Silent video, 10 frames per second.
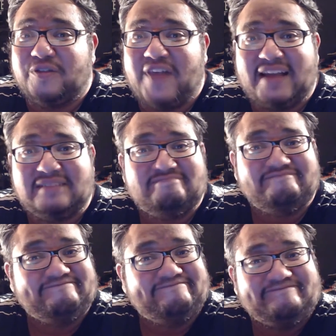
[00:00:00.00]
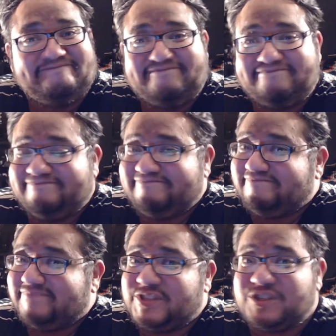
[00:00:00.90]
that
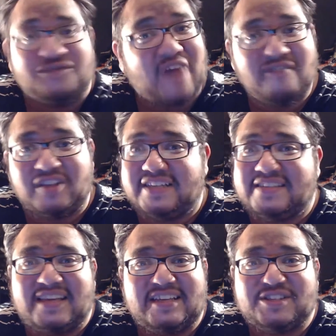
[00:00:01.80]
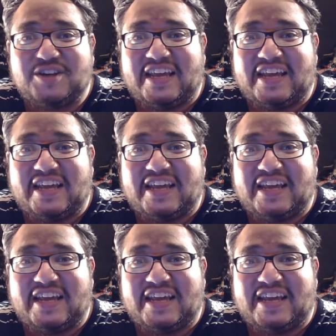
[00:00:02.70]
survival instinct is going to